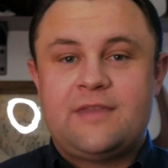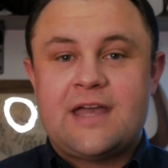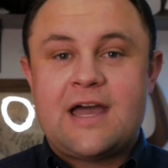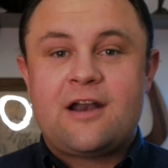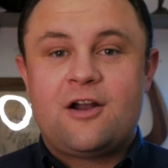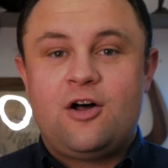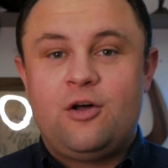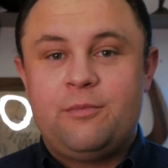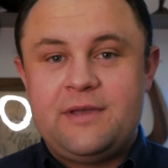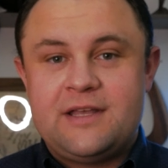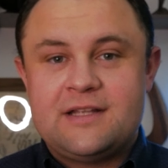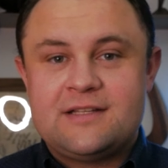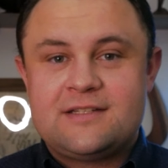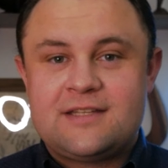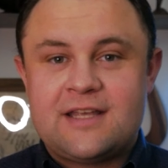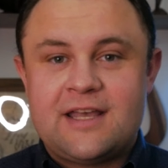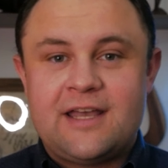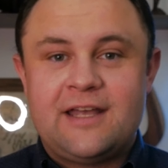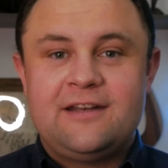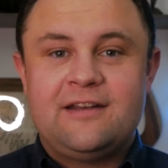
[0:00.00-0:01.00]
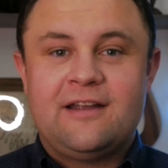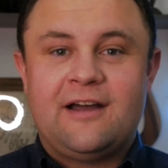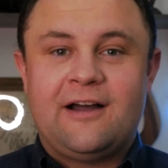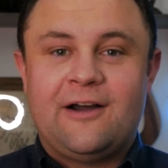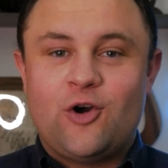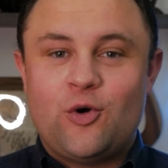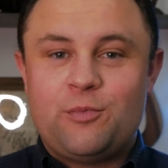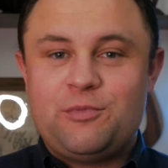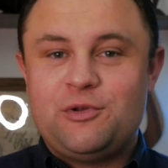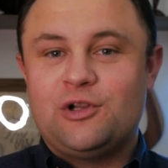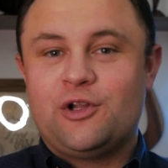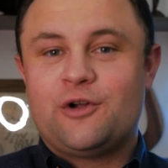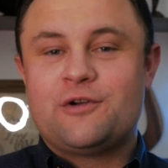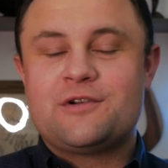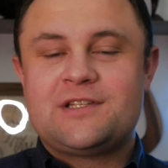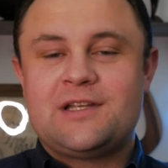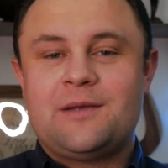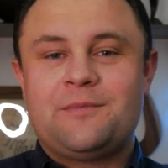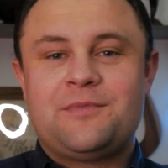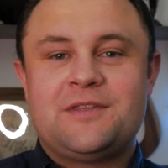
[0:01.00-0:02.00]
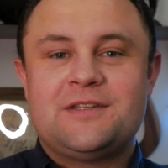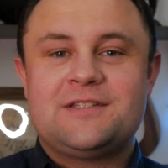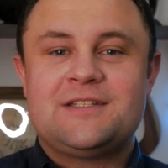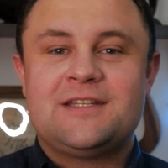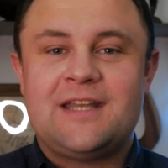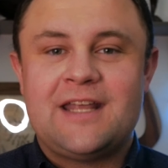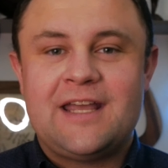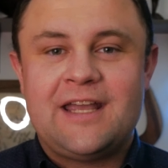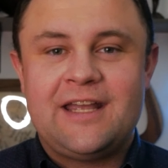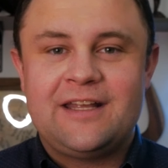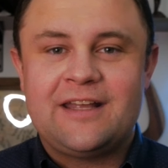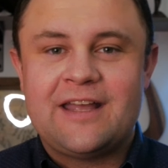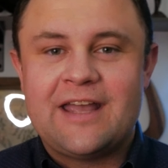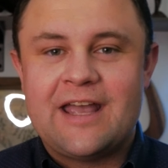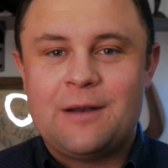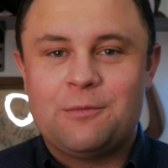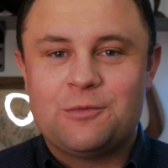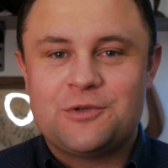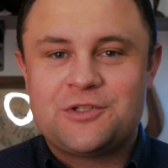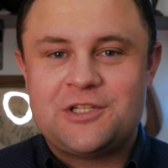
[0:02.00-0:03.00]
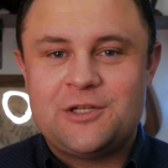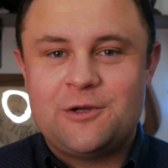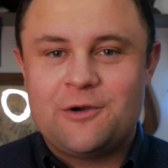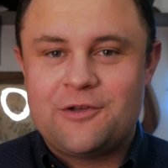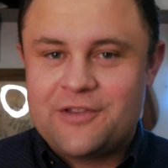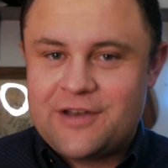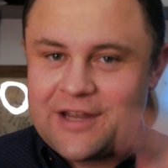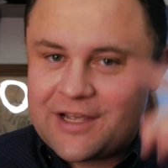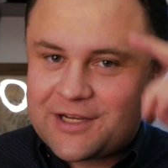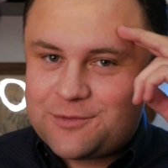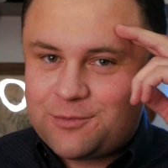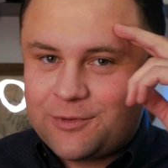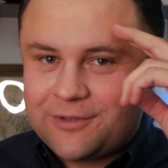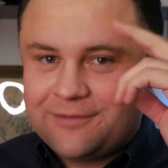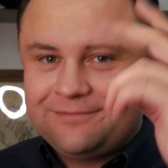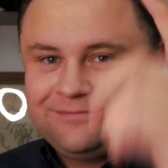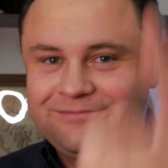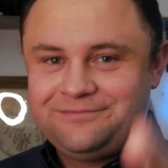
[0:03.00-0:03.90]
That all being said, I hope you learned something today, and we'll see you on the next one.